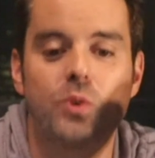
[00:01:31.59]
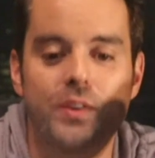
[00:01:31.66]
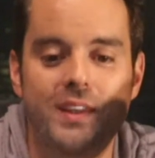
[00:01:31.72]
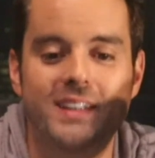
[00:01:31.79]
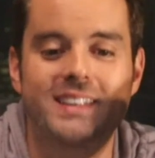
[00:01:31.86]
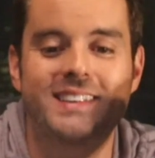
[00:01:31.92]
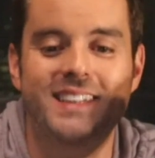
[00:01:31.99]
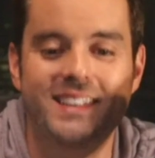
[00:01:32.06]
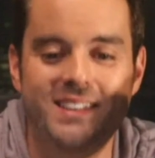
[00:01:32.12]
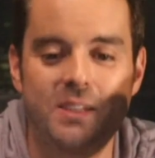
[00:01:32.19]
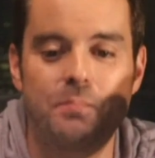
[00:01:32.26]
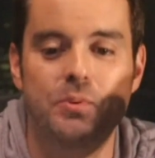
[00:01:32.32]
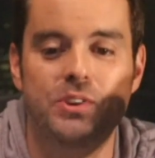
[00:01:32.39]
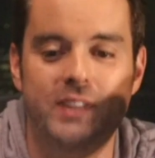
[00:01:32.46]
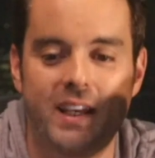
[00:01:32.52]
than
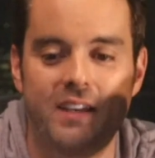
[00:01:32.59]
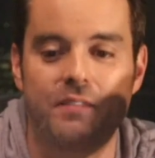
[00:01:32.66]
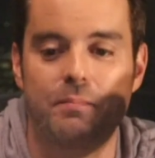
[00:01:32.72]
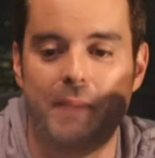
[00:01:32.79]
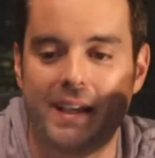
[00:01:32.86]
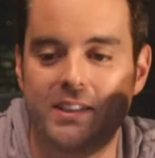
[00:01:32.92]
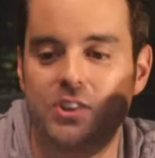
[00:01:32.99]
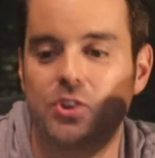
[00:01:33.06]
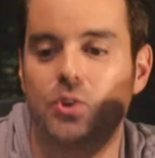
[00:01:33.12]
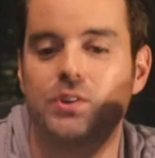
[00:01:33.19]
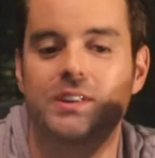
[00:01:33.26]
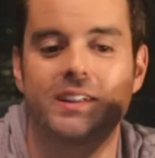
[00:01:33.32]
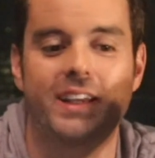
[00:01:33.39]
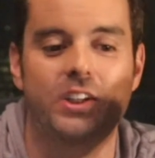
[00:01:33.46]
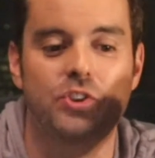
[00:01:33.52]
60% of Mexico's
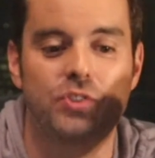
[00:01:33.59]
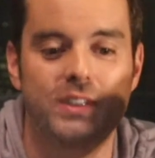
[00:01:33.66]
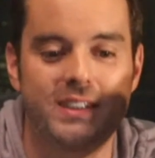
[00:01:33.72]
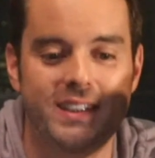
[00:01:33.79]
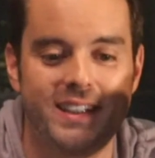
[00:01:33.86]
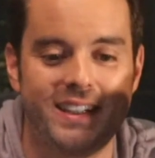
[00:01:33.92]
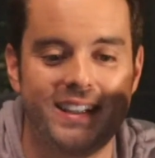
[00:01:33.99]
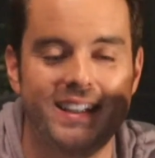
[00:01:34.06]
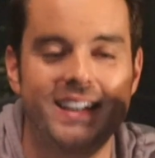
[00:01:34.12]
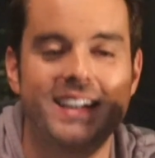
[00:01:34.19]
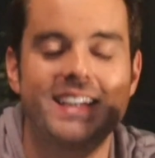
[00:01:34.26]
electricity